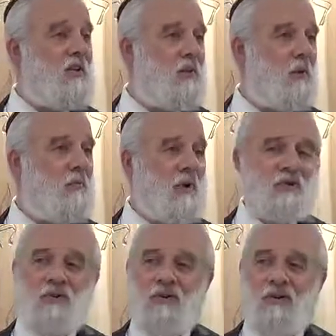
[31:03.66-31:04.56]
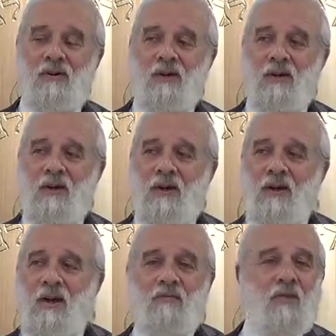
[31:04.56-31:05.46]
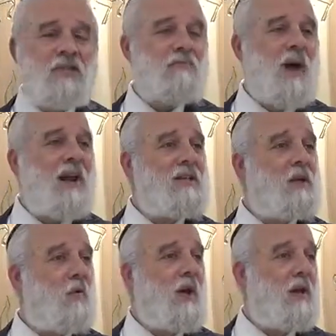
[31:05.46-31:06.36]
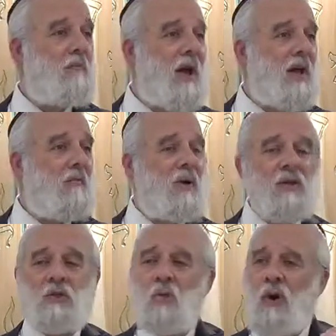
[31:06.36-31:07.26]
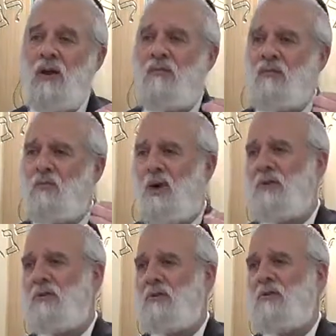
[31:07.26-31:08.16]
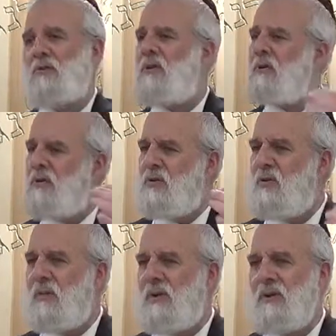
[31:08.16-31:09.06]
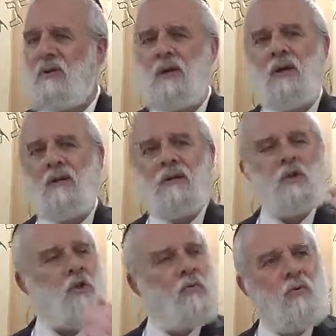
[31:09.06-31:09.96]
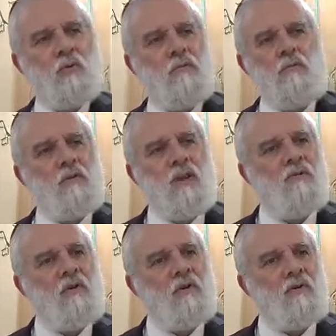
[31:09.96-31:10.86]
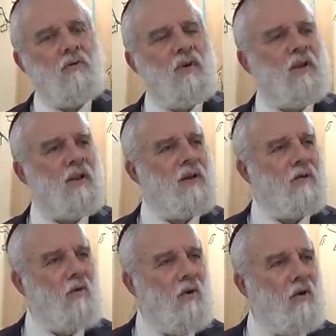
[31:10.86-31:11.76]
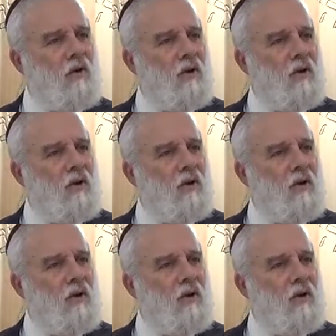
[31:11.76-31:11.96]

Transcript: the whole picture. If this man is a wicked man, but his wife is righteous, good woman, the children never committed any wrong,